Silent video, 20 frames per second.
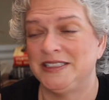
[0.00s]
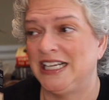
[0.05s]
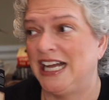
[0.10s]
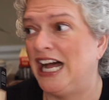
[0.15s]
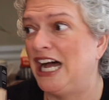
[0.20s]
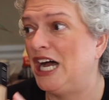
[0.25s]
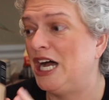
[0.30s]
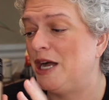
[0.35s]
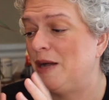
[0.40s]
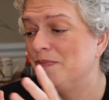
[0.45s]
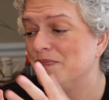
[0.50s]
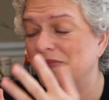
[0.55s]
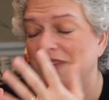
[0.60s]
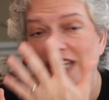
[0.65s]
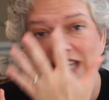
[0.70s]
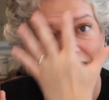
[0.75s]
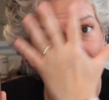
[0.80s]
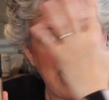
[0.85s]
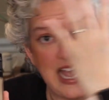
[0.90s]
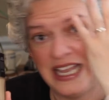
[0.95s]

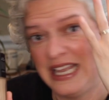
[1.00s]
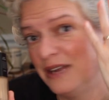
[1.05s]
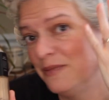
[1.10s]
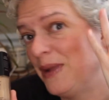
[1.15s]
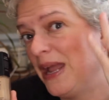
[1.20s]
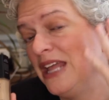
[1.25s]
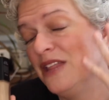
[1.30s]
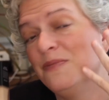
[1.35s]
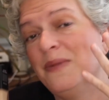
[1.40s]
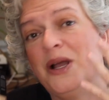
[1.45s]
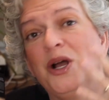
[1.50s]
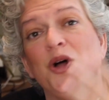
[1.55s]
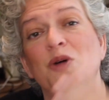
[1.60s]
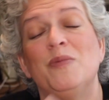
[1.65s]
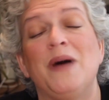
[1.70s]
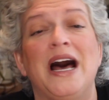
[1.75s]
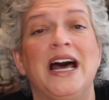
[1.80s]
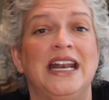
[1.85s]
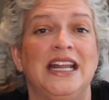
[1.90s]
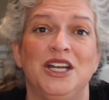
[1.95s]
I could bathe my whole
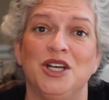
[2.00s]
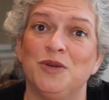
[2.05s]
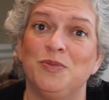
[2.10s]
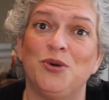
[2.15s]
body in your